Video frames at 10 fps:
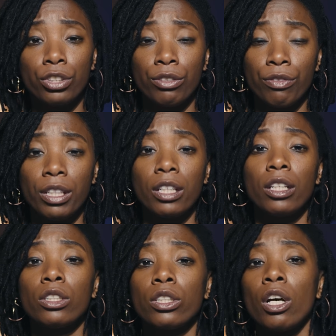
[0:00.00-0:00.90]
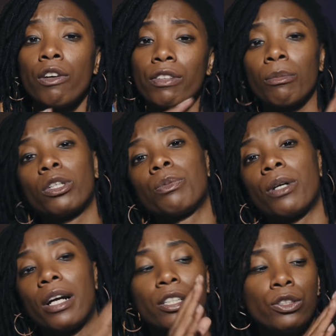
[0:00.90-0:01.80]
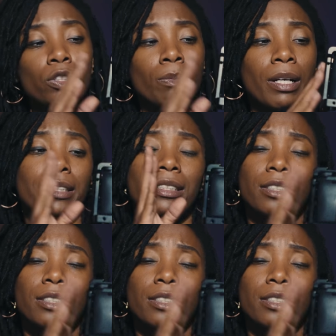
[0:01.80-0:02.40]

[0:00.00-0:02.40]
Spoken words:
to shoot videos. For the most part, I use my